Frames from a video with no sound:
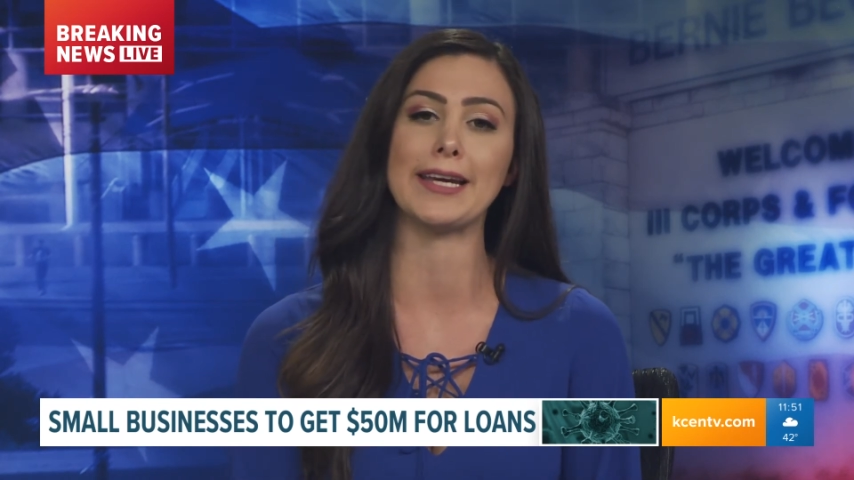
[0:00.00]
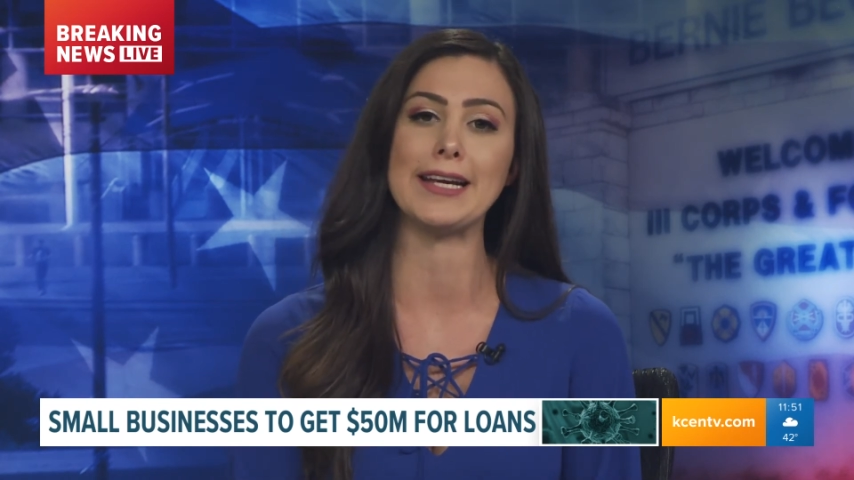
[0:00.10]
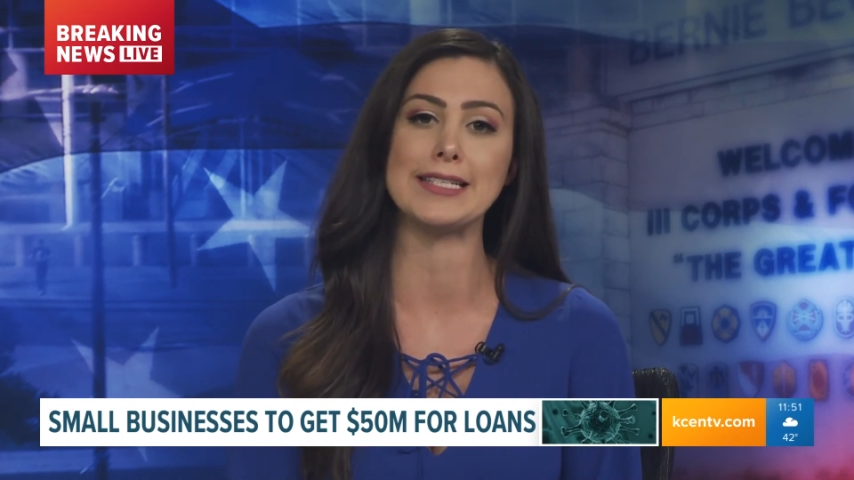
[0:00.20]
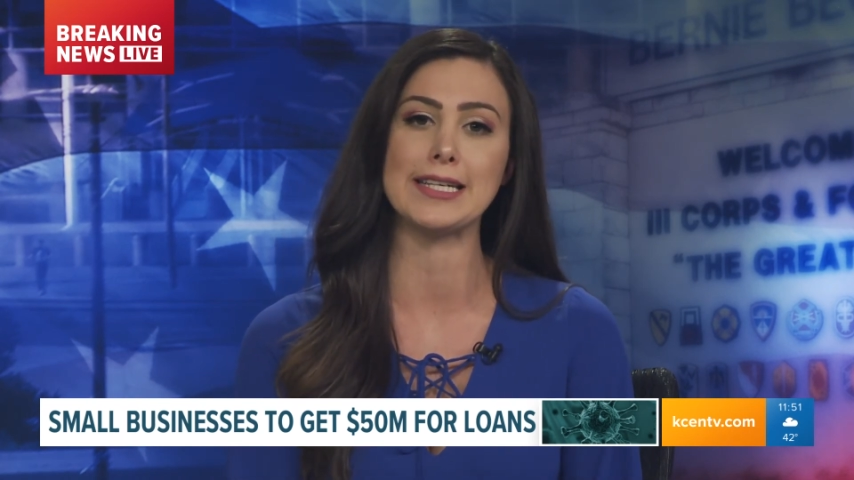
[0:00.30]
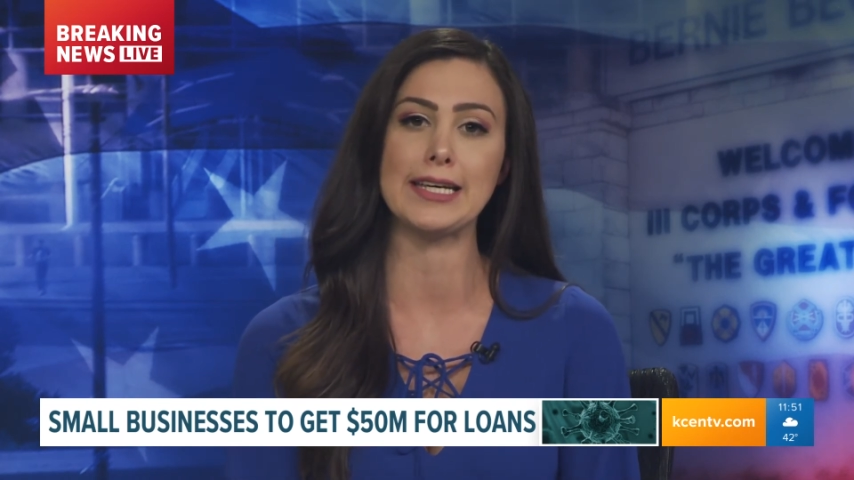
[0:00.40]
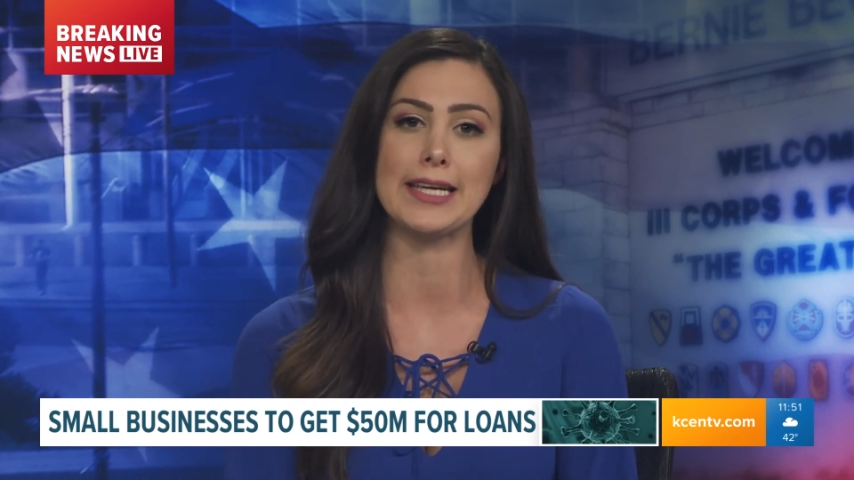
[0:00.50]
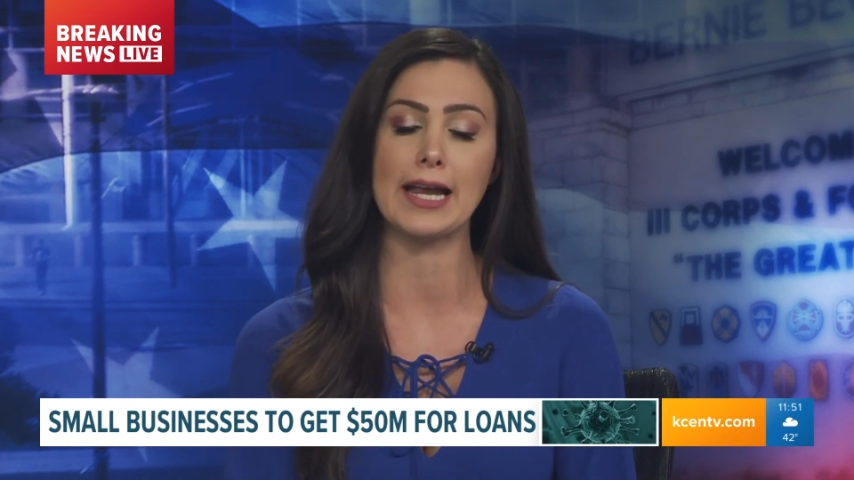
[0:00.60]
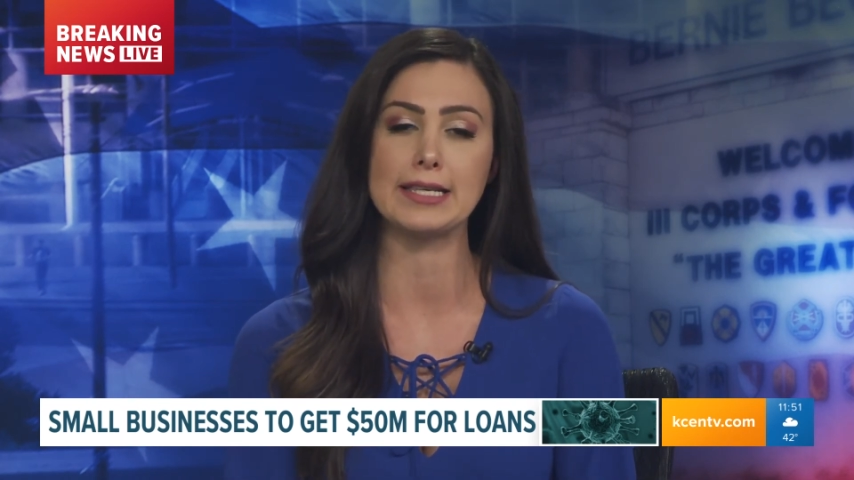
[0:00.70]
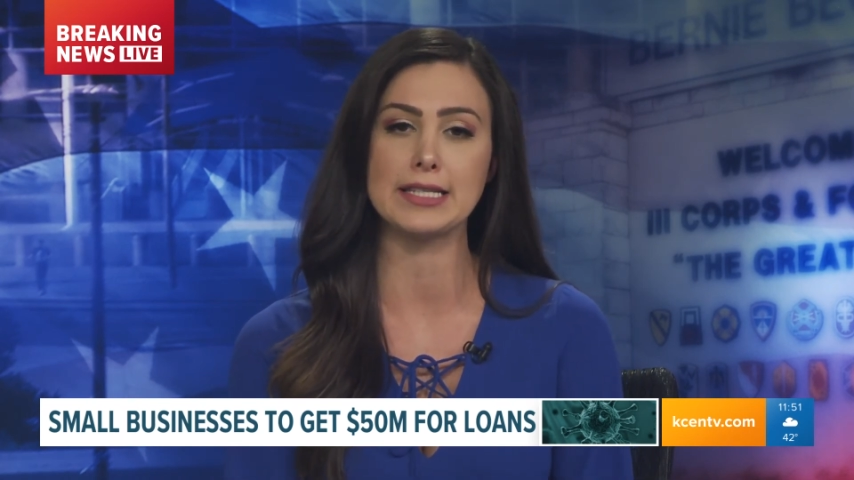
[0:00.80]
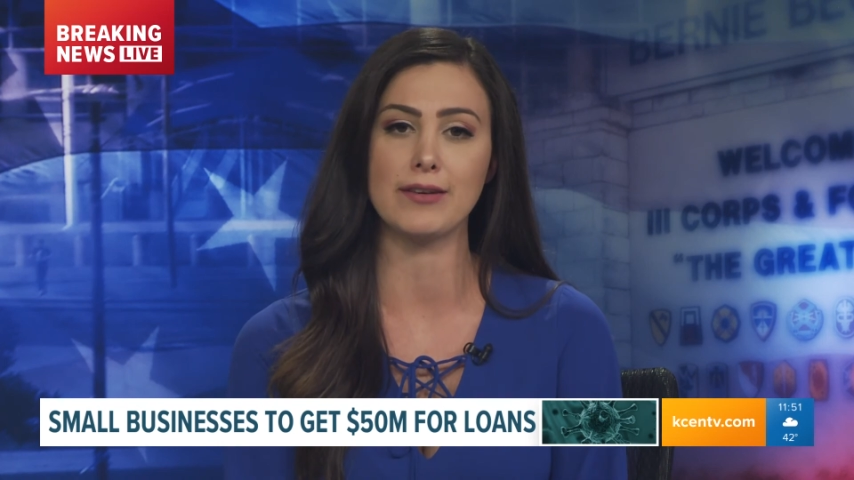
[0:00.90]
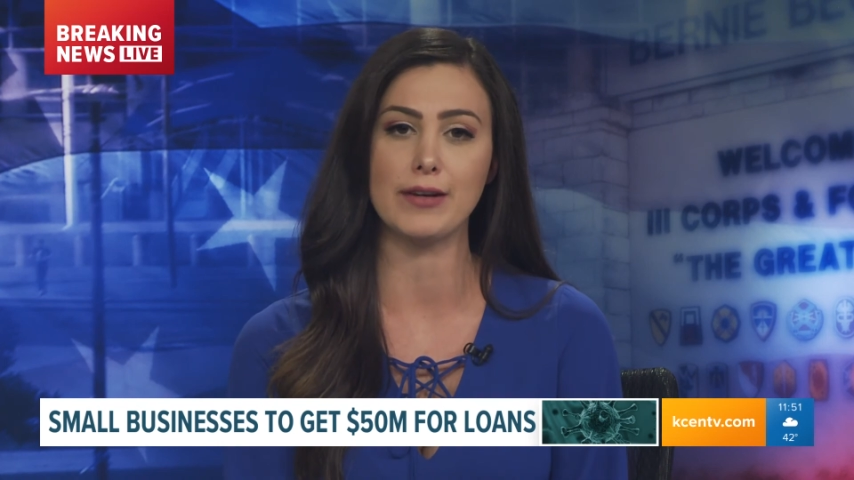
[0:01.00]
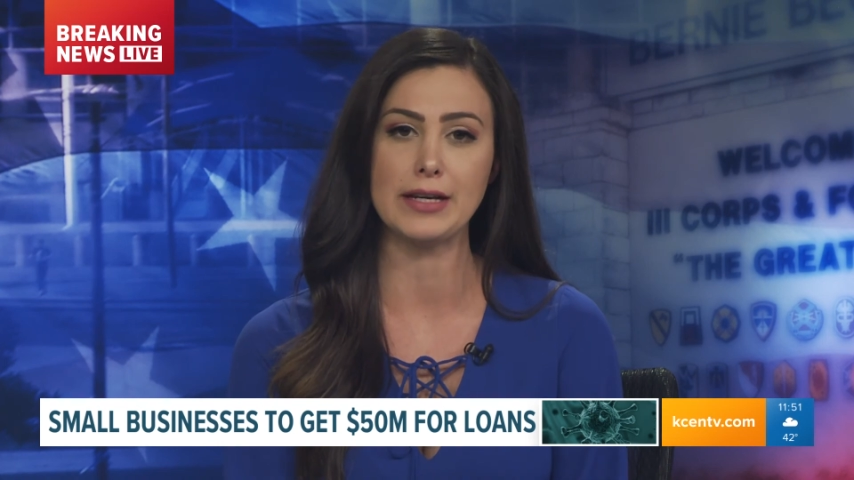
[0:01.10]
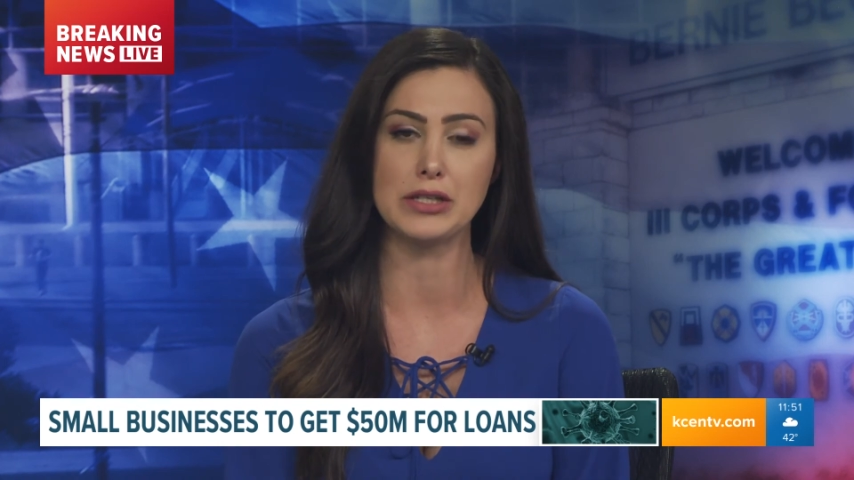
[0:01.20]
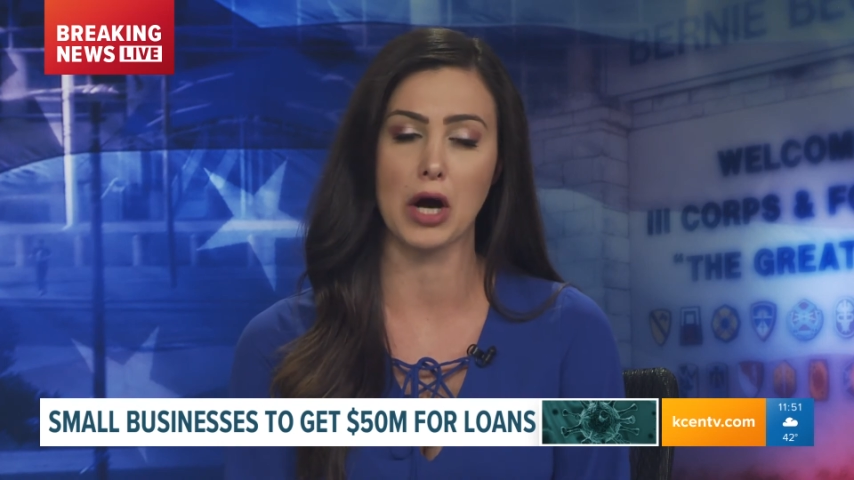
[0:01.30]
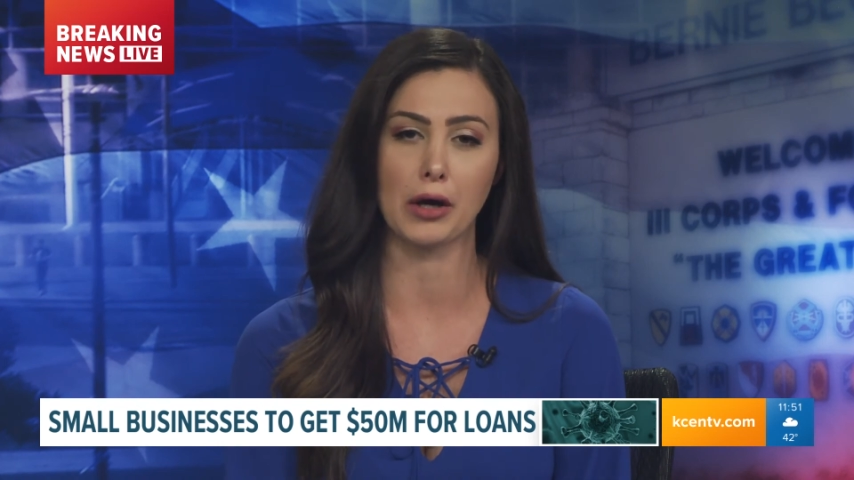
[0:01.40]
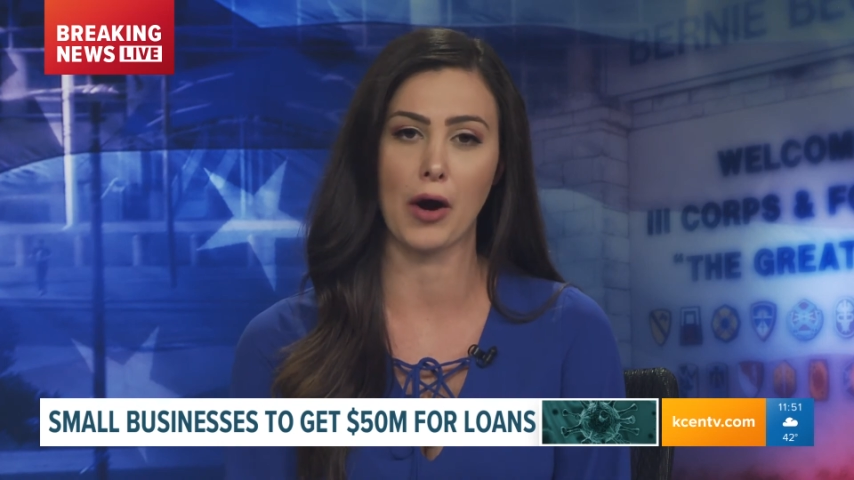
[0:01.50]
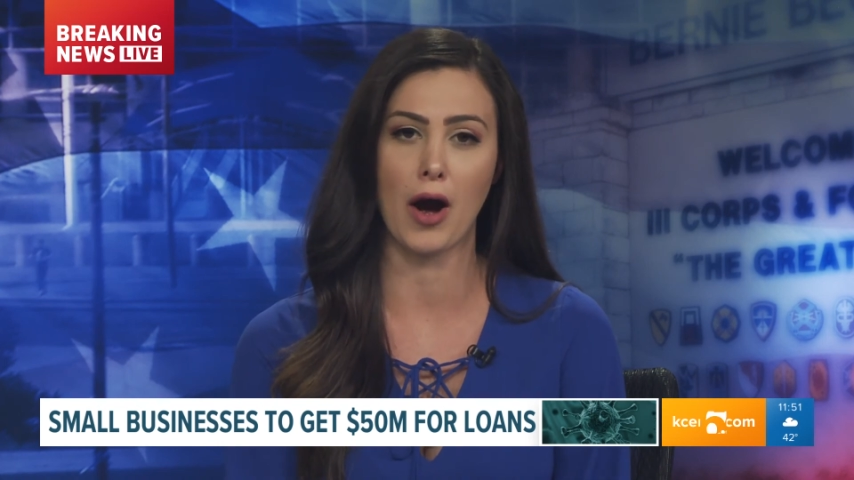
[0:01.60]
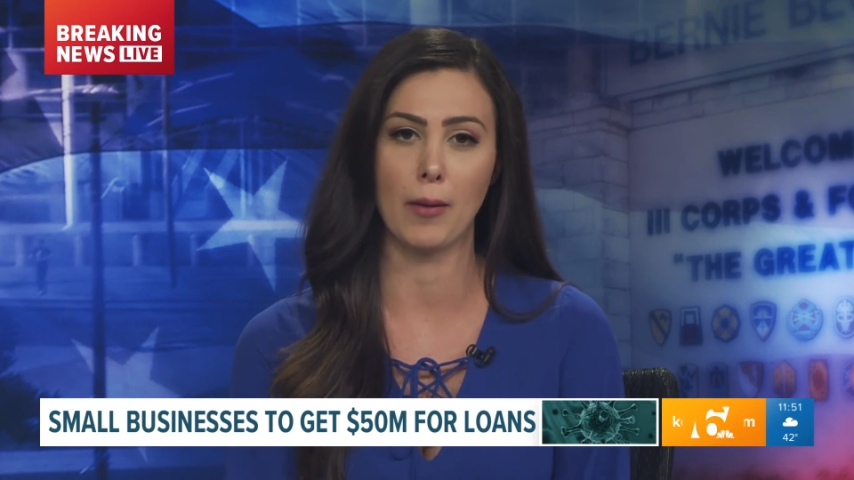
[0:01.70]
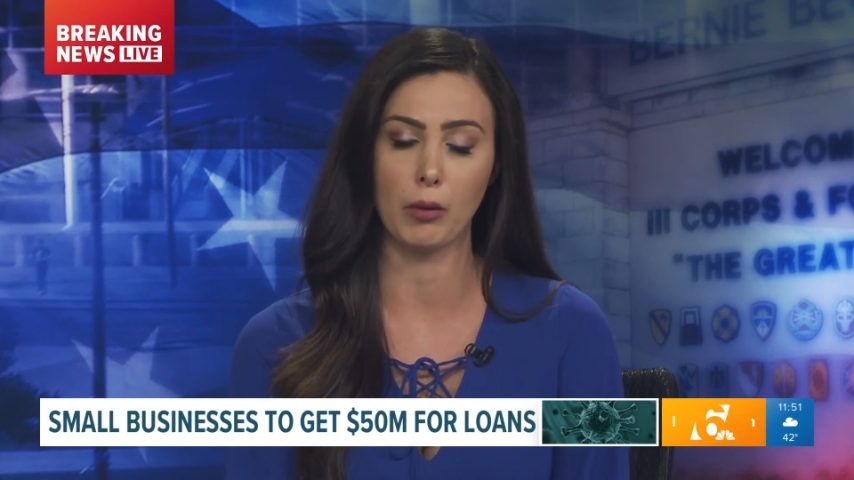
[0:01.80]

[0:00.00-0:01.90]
KCENTV.com.